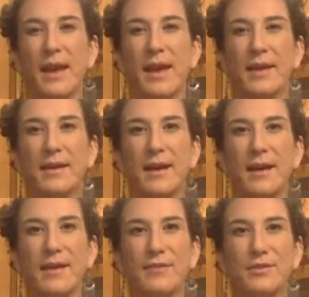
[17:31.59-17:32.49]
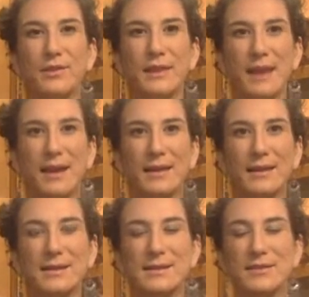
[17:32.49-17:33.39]
And uh, if you'd like a
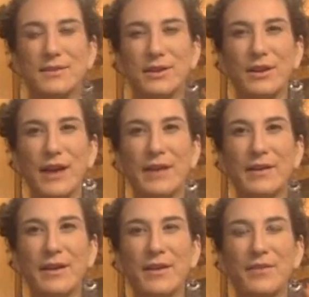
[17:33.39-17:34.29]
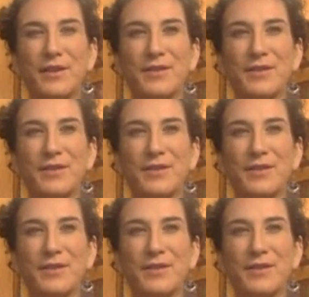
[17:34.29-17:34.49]
list of your, and of,